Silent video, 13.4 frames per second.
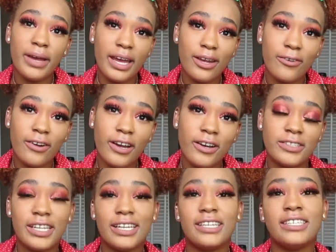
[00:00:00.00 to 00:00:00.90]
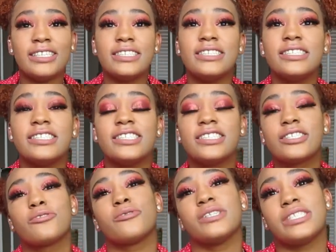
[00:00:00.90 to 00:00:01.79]
background that it
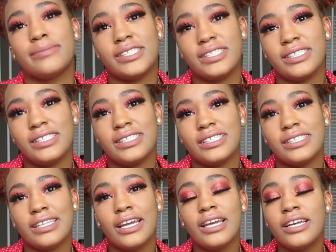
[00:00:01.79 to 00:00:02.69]
is Christmas season.